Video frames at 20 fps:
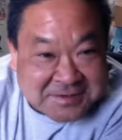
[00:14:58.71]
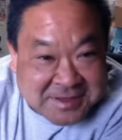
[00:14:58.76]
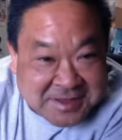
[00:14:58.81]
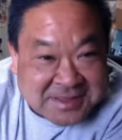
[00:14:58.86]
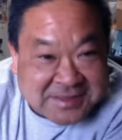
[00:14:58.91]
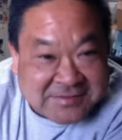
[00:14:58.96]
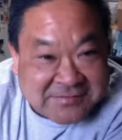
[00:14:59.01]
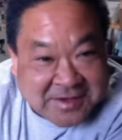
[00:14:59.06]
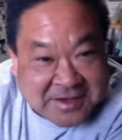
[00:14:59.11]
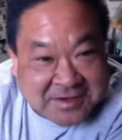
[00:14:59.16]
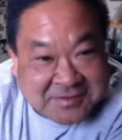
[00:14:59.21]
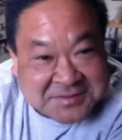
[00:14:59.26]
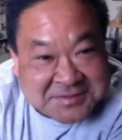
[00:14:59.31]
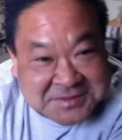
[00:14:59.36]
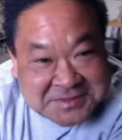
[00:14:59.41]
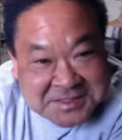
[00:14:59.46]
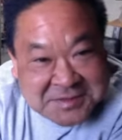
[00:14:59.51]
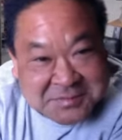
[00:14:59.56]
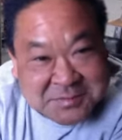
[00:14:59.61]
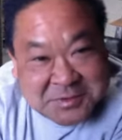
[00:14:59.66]
like the valve
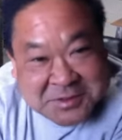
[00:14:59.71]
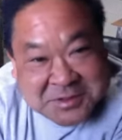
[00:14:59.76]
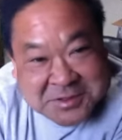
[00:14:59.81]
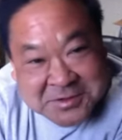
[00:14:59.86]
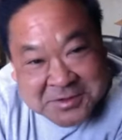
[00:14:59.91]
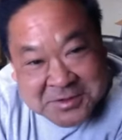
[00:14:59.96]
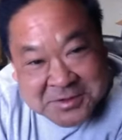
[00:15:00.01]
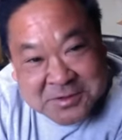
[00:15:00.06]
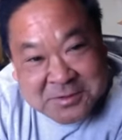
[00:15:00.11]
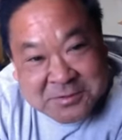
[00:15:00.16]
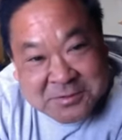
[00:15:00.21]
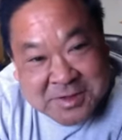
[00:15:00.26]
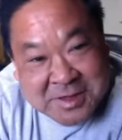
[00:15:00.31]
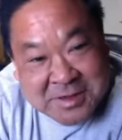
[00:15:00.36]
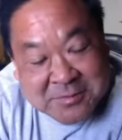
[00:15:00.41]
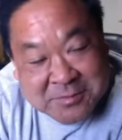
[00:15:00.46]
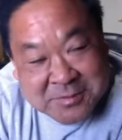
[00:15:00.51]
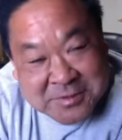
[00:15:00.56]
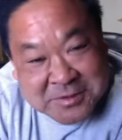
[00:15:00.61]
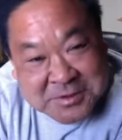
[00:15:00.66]
seat material that
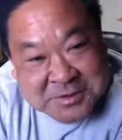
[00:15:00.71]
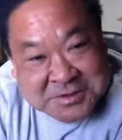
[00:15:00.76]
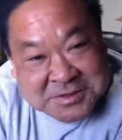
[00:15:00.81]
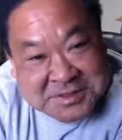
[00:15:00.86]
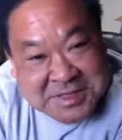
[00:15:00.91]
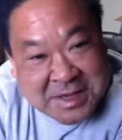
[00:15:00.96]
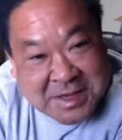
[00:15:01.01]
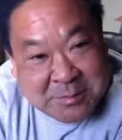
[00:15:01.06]
we're using, that